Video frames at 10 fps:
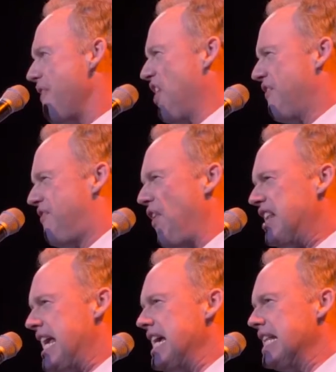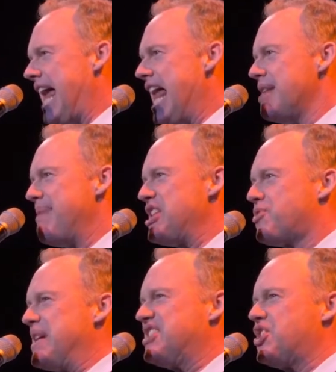of the Foothill
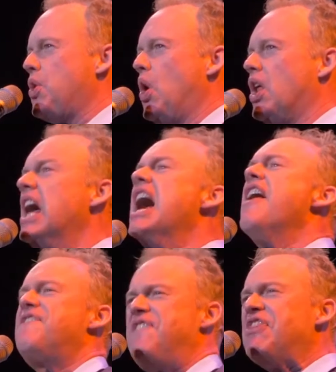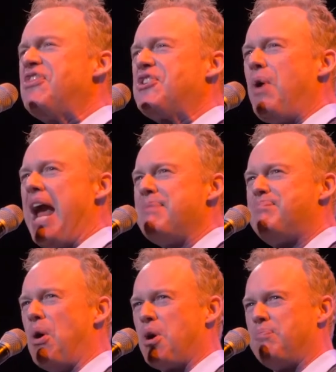Elementary School 5th grade
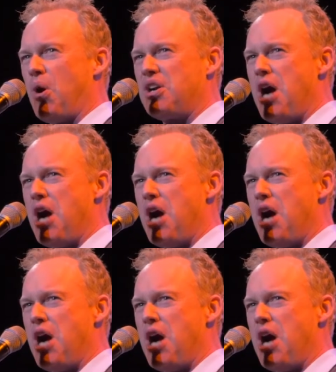book report